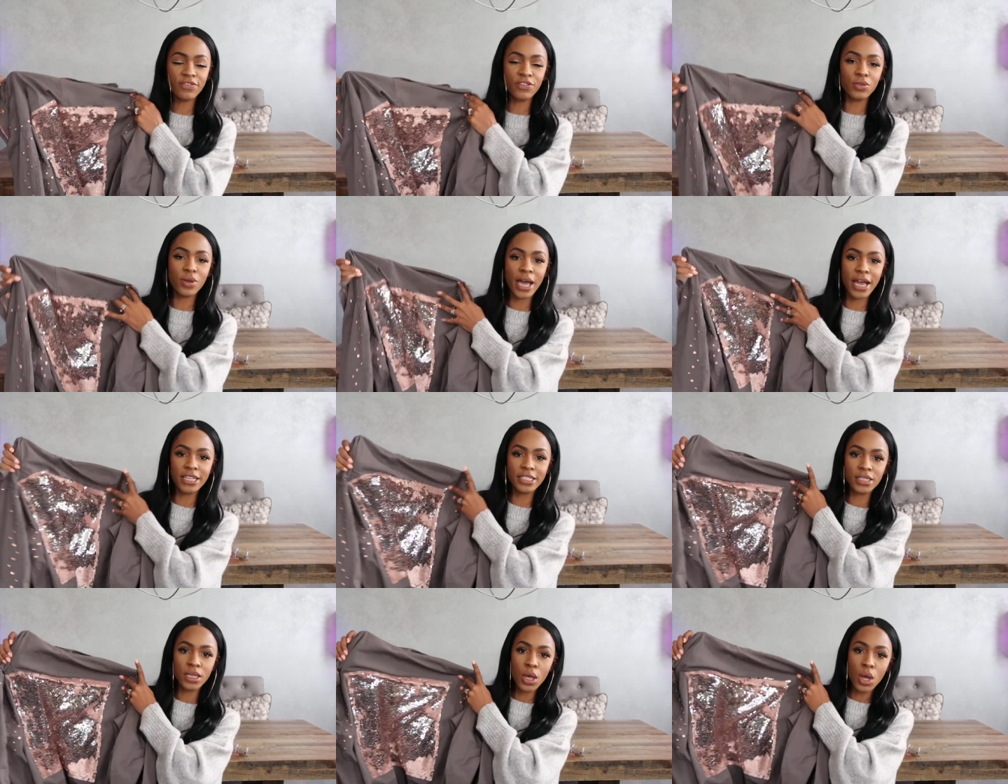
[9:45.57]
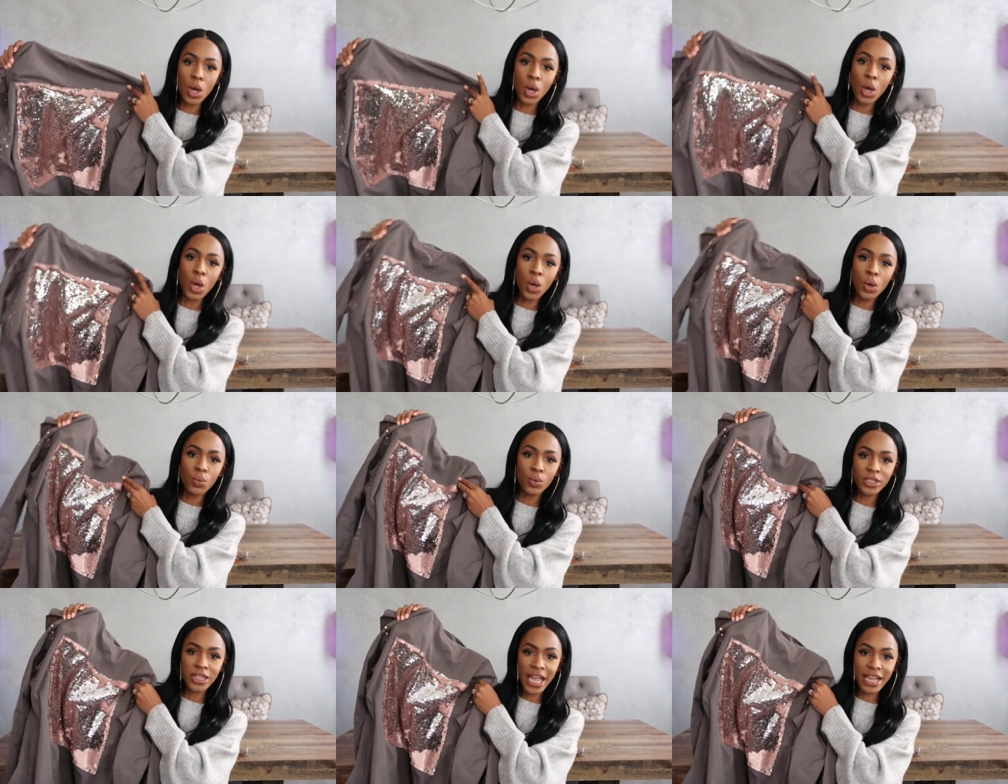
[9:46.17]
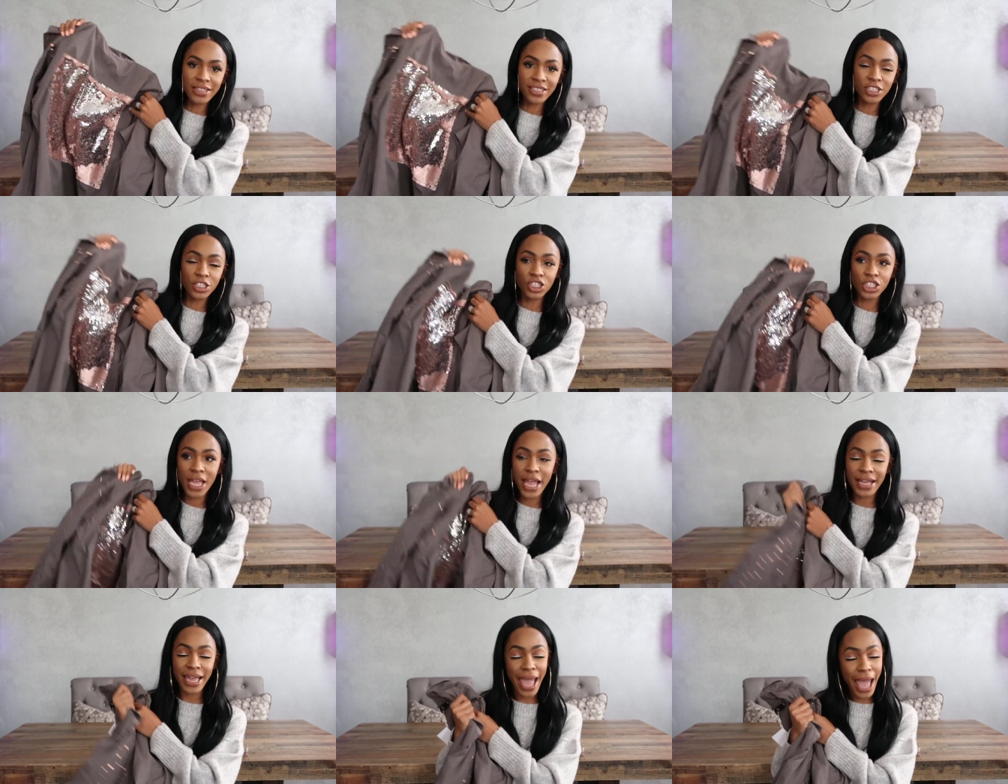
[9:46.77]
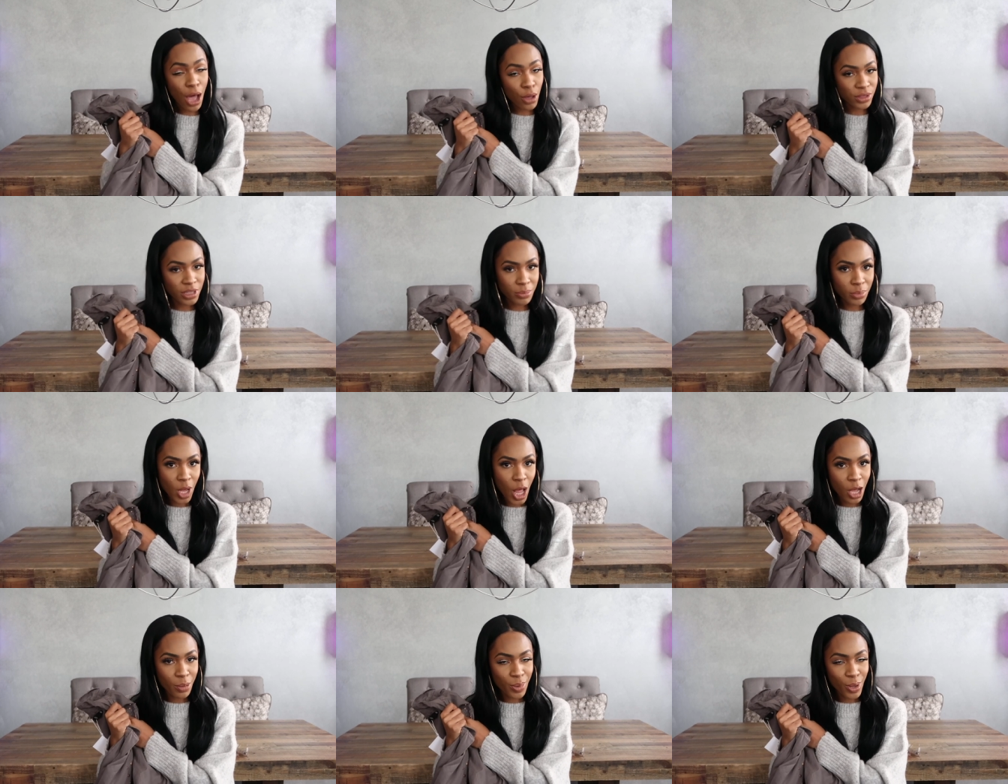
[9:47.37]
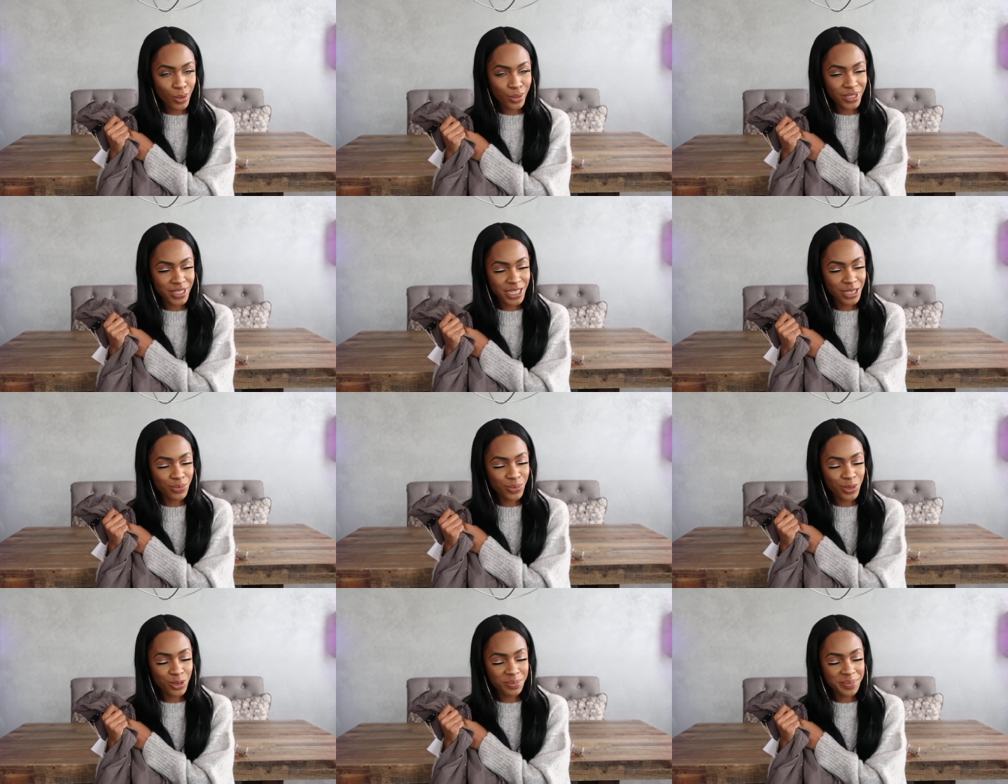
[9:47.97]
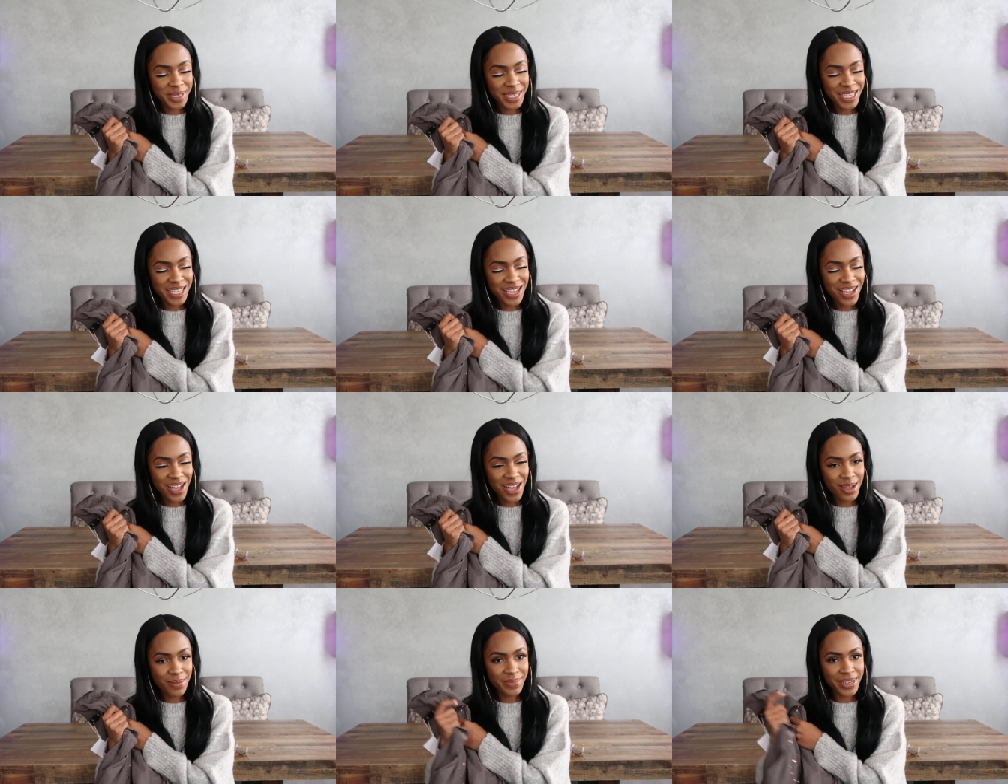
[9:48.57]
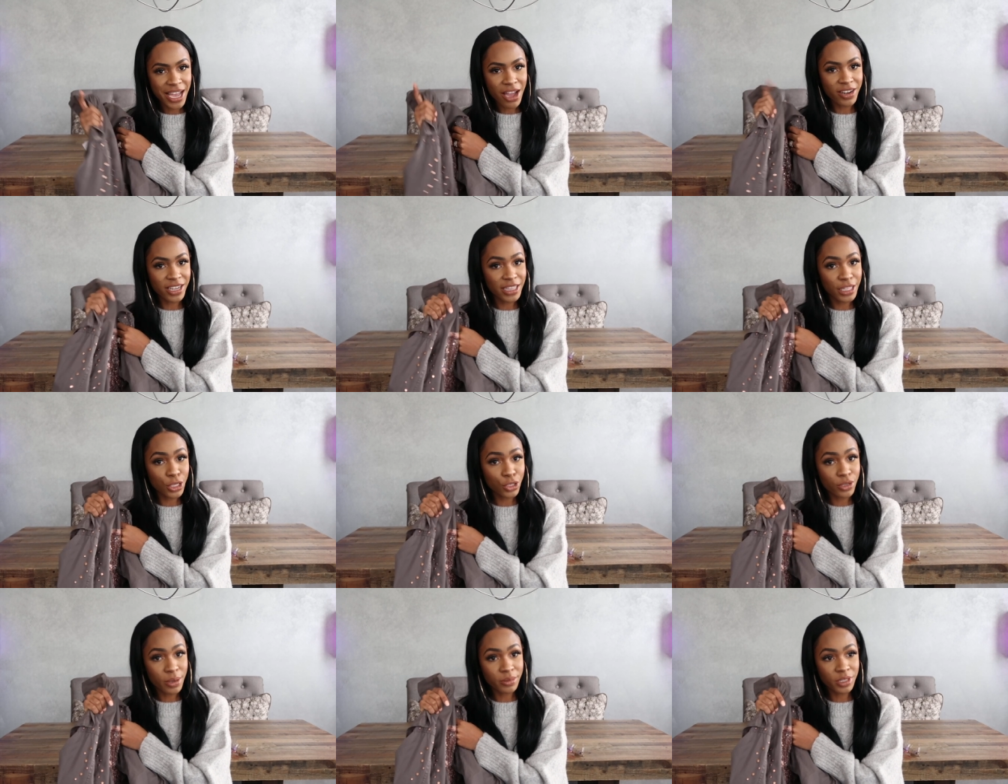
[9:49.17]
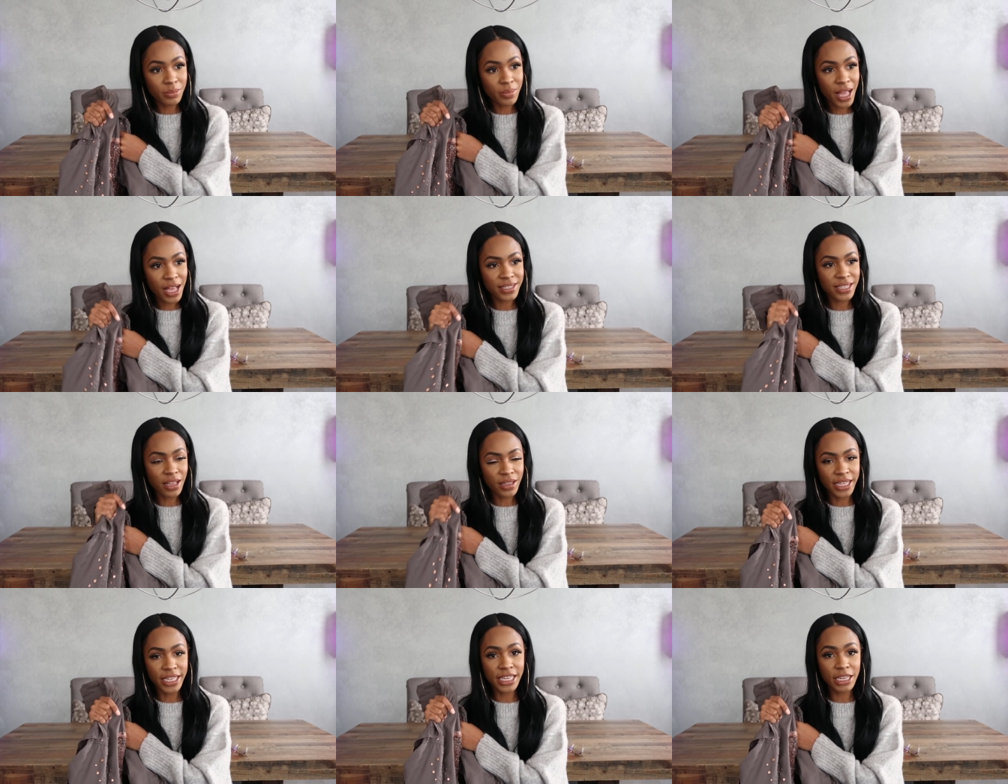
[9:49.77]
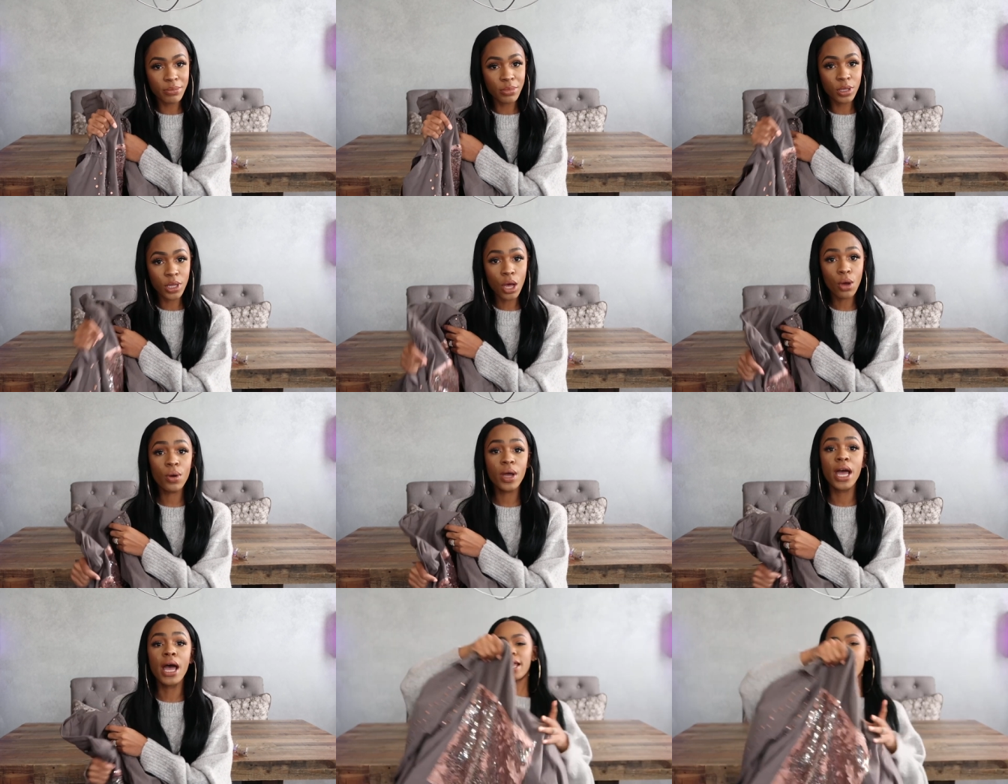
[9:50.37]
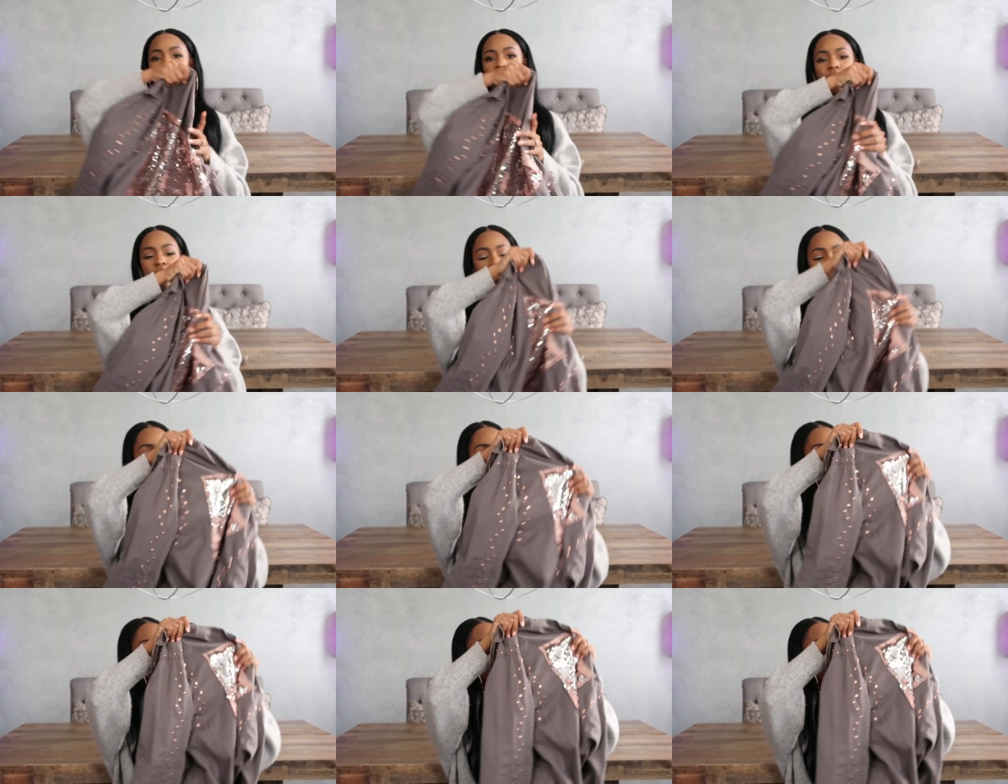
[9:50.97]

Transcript: If you guys would like to check out the blog post, it will be um, down in the description box. I'll link it below. And